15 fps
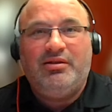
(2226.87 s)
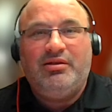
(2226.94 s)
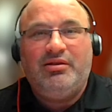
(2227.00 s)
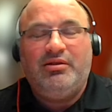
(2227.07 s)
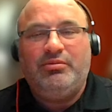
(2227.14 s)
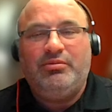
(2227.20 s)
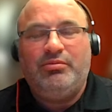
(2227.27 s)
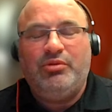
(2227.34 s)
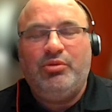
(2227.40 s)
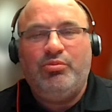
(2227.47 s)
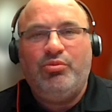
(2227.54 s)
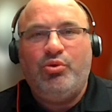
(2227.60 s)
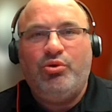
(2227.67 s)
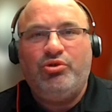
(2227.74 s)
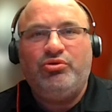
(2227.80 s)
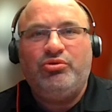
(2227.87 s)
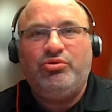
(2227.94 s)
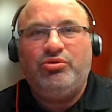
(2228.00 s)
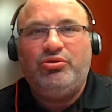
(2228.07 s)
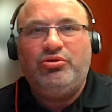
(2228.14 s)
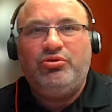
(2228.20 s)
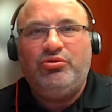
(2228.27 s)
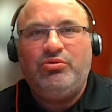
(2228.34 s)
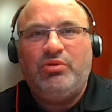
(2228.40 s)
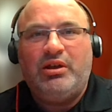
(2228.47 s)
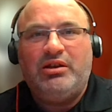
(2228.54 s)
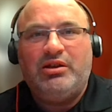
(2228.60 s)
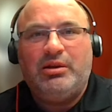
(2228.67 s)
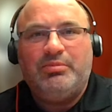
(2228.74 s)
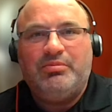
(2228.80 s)
The, the more you, you
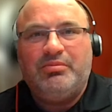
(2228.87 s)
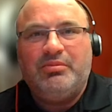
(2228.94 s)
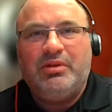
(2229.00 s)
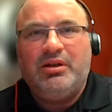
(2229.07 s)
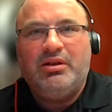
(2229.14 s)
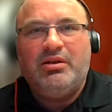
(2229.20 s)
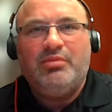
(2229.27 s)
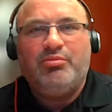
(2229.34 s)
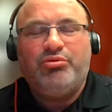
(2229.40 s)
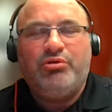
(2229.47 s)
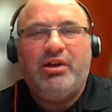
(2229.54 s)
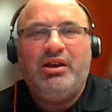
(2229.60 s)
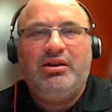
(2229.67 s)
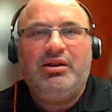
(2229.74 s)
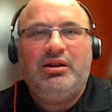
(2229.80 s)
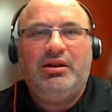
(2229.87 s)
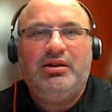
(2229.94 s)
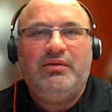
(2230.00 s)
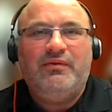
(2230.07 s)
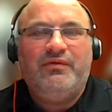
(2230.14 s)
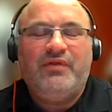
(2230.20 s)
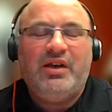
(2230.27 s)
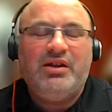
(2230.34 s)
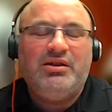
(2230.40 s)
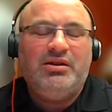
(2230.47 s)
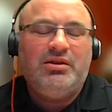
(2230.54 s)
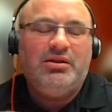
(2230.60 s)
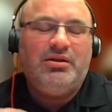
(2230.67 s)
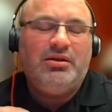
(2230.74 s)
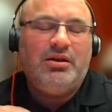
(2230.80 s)
end up praying and
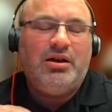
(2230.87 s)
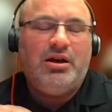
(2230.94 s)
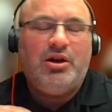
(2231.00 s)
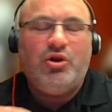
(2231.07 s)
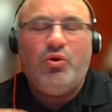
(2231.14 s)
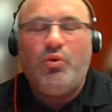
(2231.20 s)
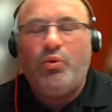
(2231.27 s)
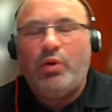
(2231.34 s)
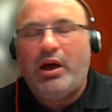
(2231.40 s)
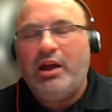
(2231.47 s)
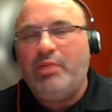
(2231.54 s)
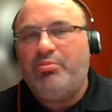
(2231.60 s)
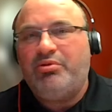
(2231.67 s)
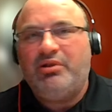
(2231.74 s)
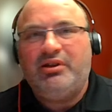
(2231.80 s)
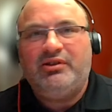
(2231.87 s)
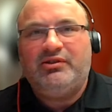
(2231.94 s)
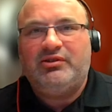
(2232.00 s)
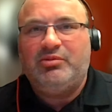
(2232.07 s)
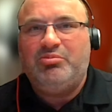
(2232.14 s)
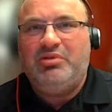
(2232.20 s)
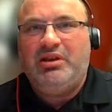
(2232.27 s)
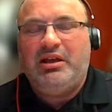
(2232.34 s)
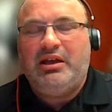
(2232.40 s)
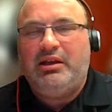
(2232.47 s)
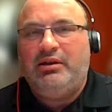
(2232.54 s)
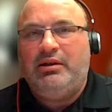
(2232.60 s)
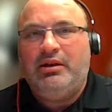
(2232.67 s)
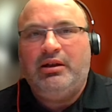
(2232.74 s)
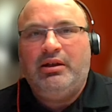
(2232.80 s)
finding a quiet place to be
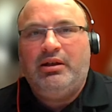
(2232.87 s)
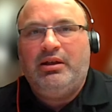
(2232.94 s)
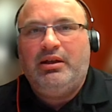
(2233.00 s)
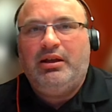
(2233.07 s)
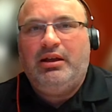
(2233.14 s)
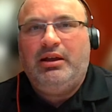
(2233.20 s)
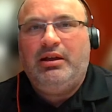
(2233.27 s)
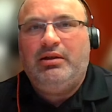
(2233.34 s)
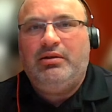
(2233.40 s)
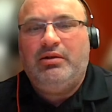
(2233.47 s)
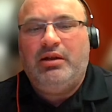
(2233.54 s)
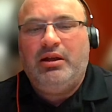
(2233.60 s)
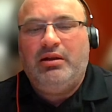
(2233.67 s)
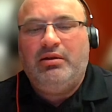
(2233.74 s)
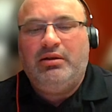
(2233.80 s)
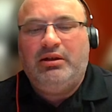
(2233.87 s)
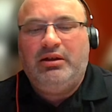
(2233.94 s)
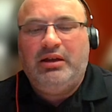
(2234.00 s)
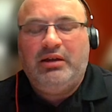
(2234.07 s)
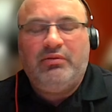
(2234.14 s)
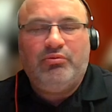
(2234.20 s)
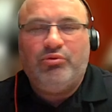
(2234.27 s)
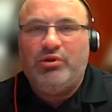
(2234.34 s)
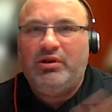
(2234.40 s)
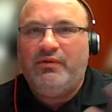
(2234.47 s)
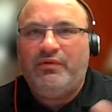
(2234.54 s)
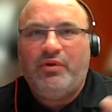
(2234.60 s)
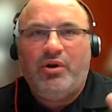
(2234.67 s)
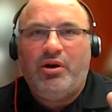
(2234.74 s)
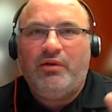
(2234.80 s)
in and and getting rid of
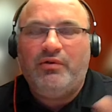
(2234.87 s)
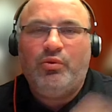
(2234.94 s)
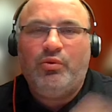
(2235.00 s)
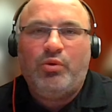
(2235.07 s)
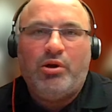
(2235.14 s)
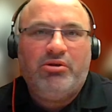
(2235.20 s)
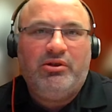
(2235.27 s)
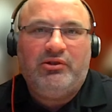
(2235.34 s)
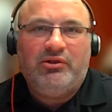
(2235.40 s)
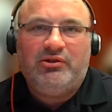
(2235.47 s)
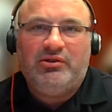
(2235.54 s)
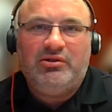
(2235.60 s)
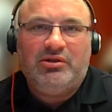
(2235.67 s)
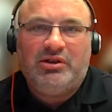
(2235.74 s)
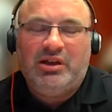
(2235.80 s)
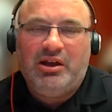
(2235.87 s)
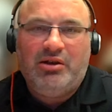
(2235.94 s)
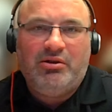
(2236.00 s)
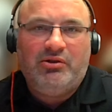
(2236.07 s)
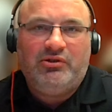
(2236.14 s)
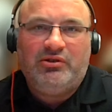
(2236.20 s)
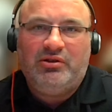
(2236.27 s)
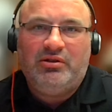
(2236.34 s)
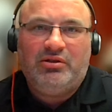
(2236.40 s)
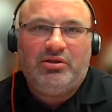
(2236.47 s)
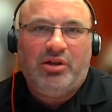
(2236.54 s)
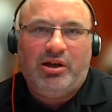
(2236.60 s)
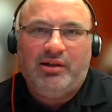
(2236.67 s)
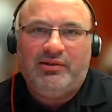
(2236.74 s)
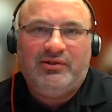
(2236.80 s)
all your worries and your cares and
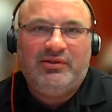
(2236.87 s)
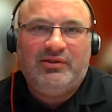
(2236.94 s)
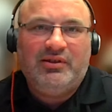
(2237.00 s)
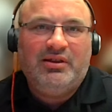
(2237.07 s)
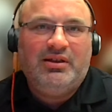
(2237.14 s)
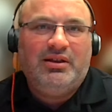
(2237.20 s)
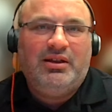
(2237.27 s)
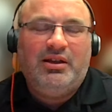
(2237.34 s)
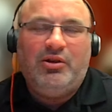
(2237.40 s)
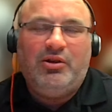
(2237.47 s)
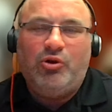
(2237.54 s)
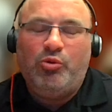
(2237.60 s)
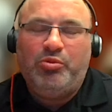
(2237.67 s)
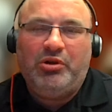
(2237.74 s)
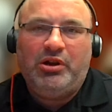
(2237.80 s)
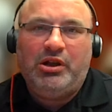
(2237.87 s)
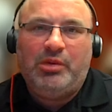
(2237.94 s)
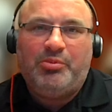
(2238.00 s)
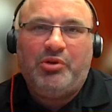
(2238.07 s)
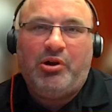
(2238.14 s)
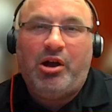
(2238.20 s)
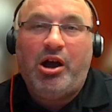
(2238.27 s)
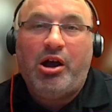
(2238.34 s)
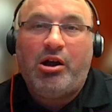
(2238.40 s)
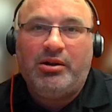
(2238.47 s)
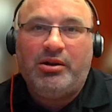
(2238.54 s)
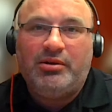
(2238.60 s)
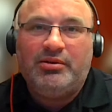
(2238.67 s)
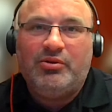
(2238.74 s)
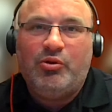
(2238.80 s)
thoughts and opening up your heart
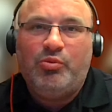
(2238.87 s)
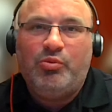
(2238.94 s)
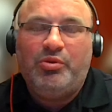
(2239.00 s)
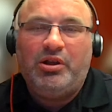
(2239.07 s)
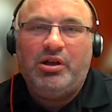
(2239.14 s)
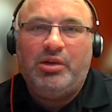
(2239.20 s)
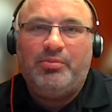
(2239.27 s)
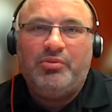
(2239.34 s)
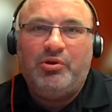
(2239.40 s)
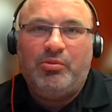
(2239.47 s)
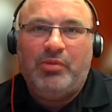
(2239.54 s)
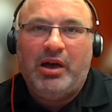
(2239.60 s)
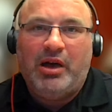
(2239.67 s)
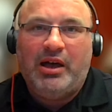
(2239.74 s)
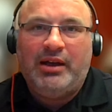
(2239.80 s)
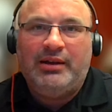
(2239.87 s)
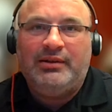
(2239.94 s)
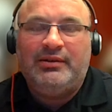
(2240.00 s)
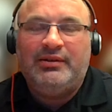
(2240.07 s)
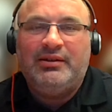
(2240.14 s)
opening up your mind